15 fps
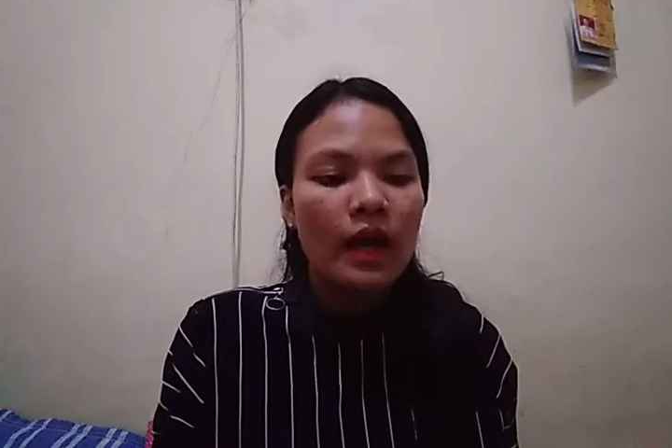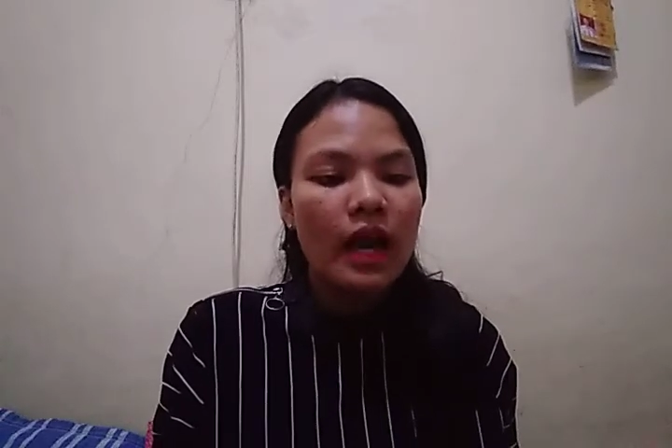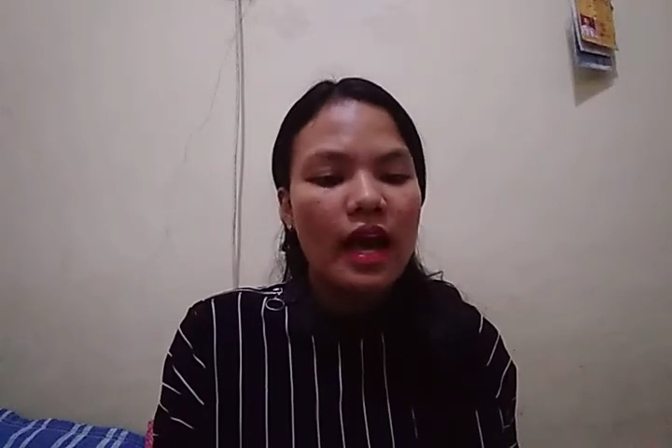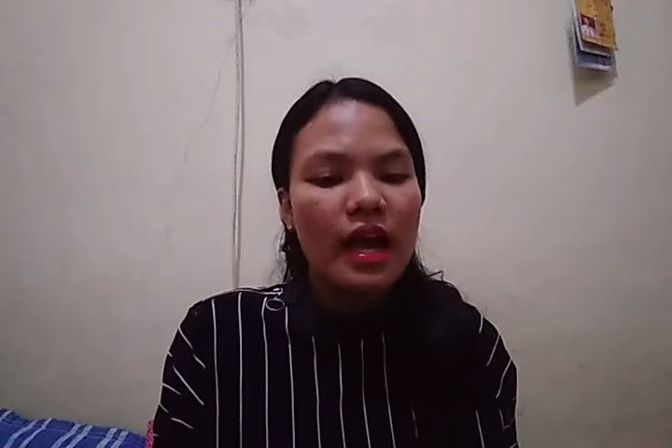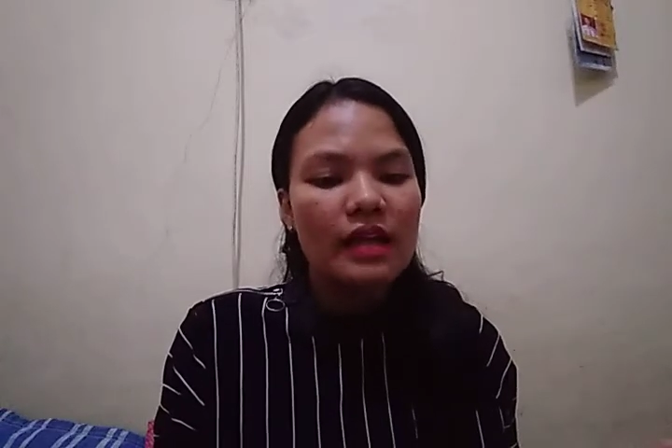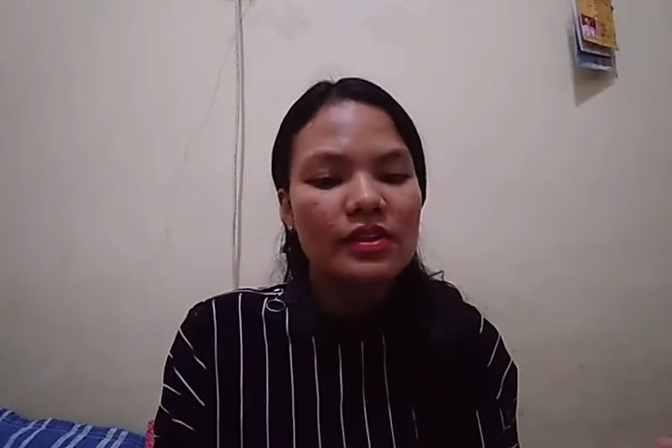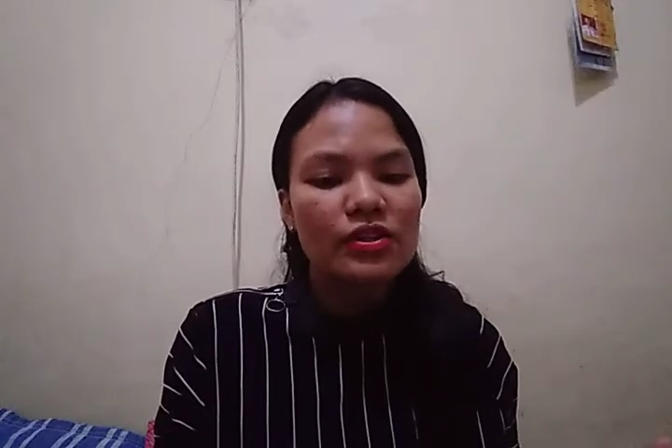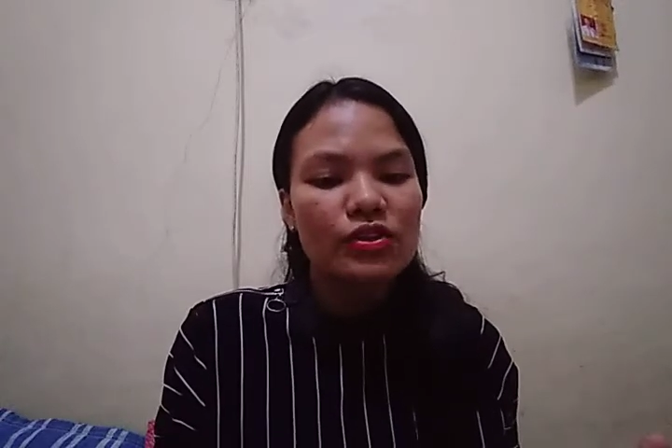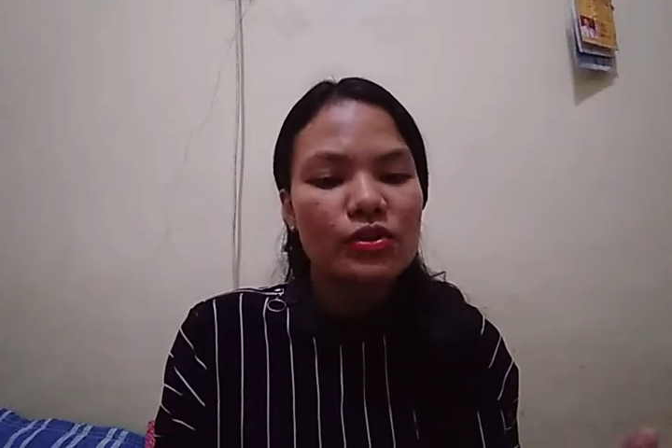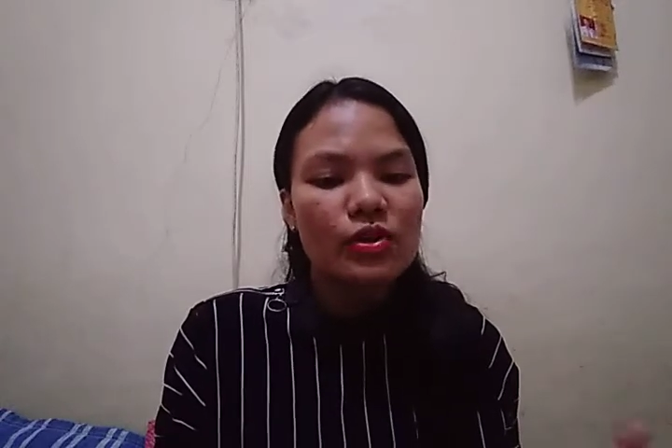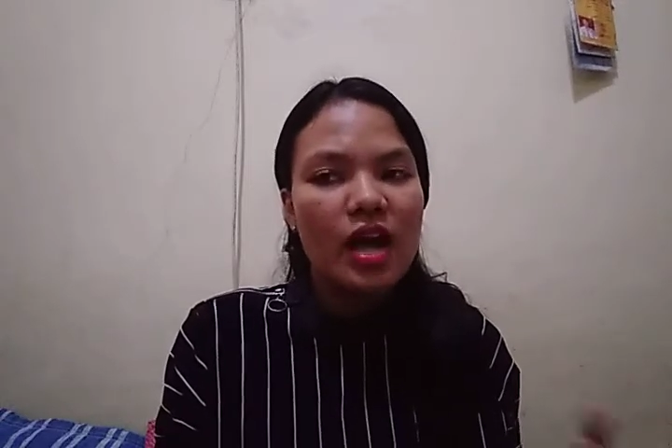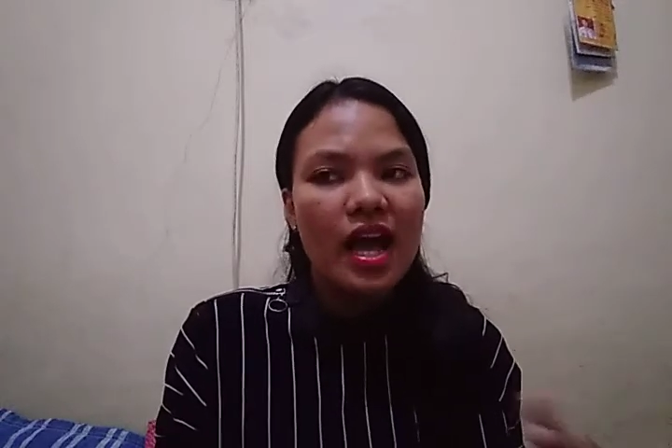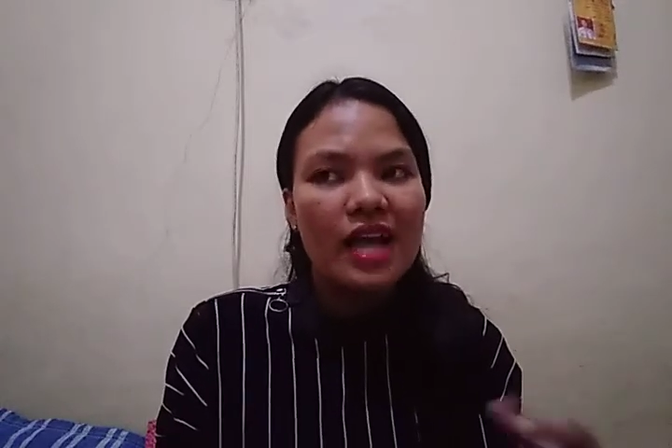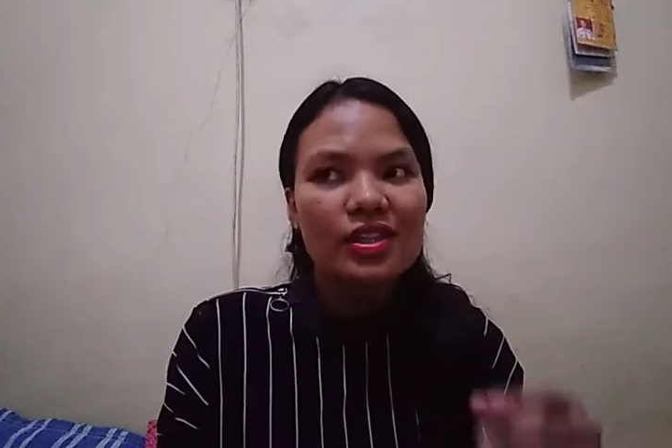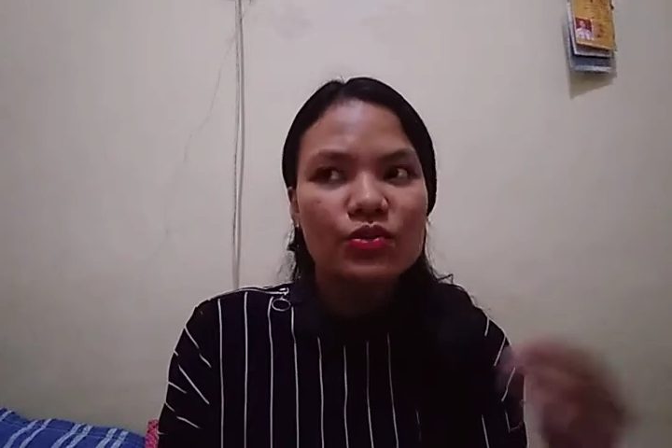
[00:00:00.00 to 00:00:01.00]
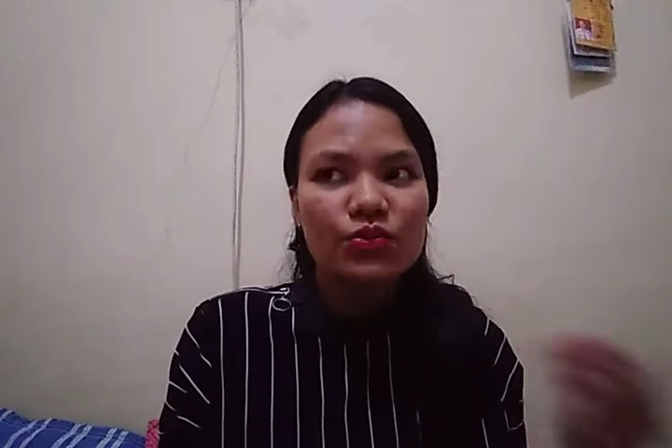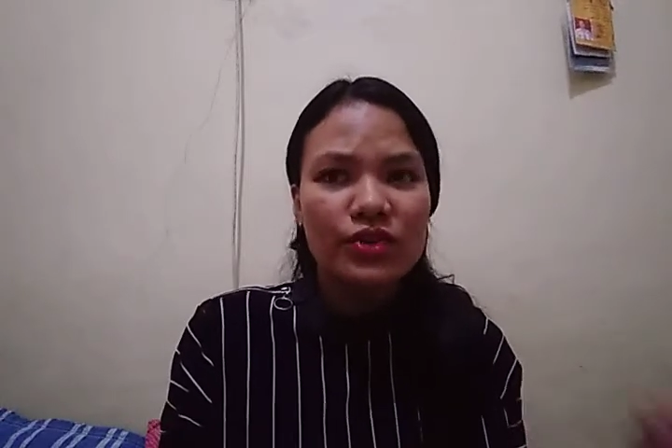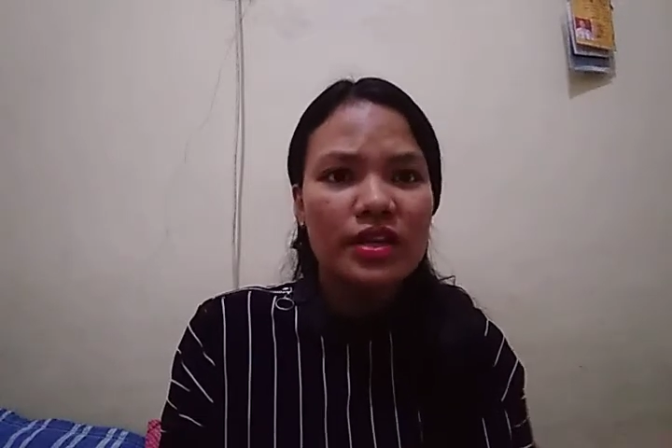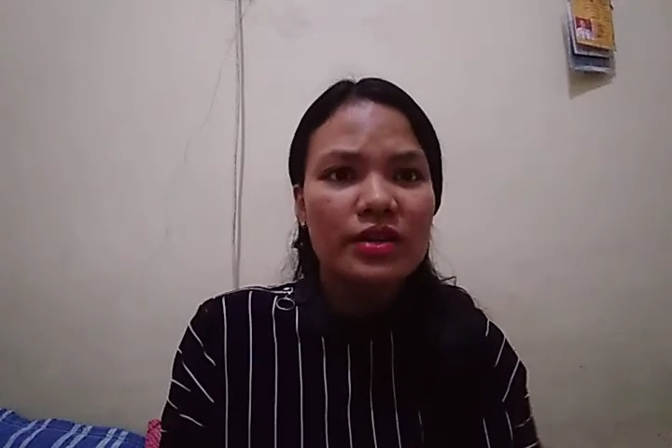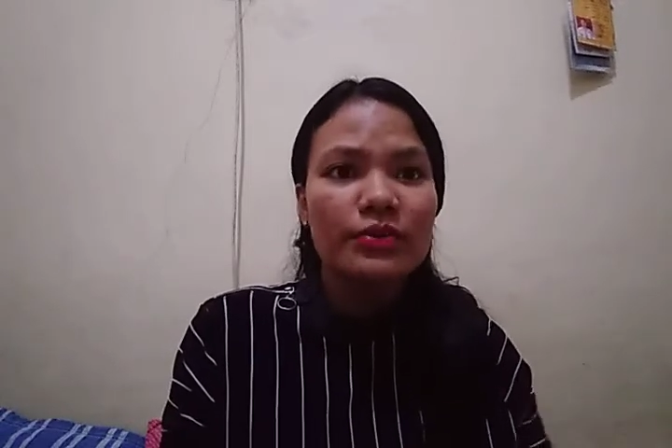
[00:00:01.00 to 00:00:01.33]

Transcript: As we